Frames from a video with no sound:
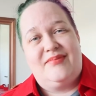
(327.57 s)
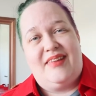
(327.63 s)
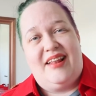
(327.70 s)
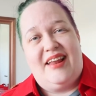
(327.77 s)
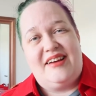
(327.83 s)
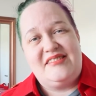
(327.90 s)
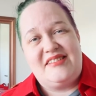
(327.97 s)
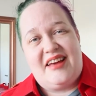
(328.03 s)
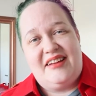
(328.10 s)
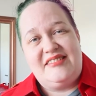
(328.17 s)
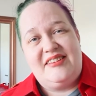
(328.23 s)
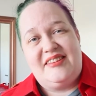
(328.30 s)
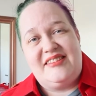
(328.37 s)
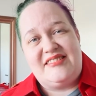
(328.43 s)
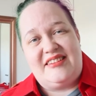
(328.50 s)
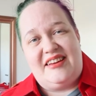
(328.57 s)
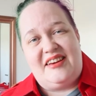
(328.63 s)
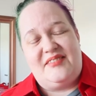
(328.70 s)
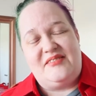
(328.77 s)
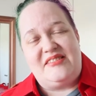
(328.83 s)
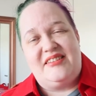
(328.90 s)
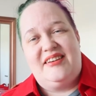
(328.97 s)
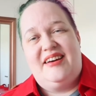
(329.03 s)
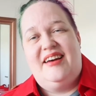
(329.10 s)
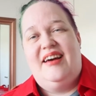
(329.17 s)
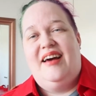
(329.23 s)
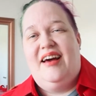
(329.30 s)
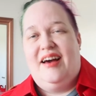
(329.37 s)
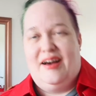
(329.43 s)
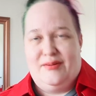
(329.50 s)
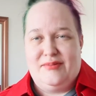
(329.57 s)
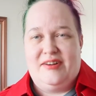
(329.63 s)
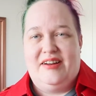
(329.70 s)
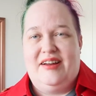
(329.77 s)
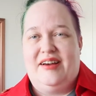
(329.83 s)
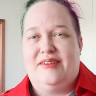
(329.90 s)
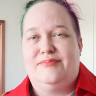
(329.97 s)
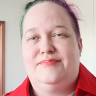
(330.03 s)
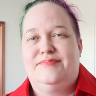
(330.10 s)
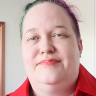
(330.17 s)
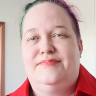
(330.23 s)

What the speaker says: let's get to the sleeves. I'm gonna